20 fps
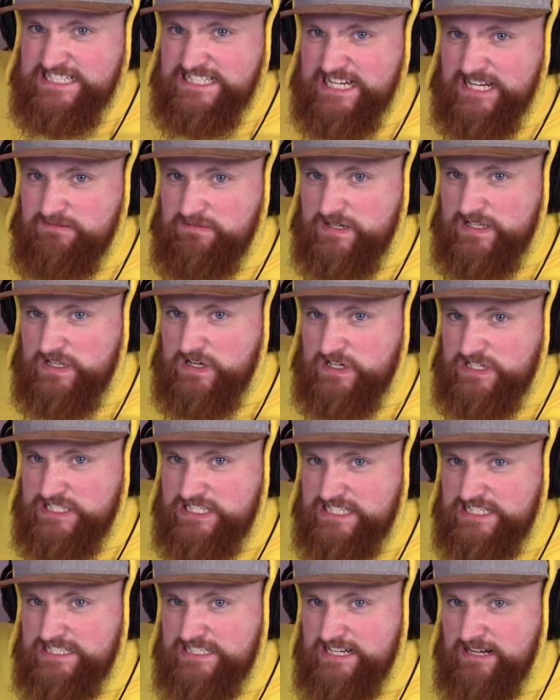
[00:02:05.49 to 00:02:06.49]
Emil
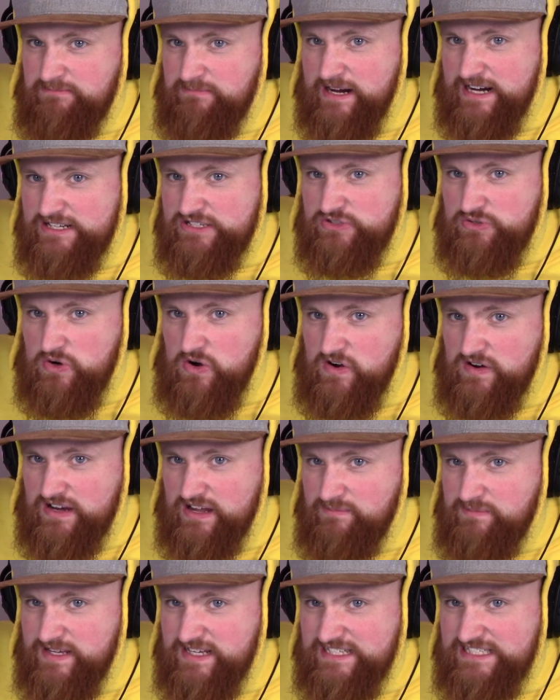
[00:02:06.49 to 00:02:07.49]
Larson, come back strong.
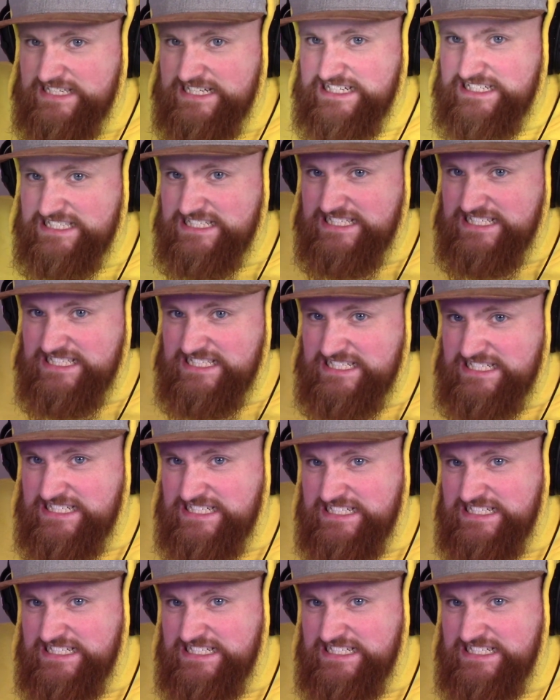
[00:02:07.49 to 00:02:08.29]
Give me a season.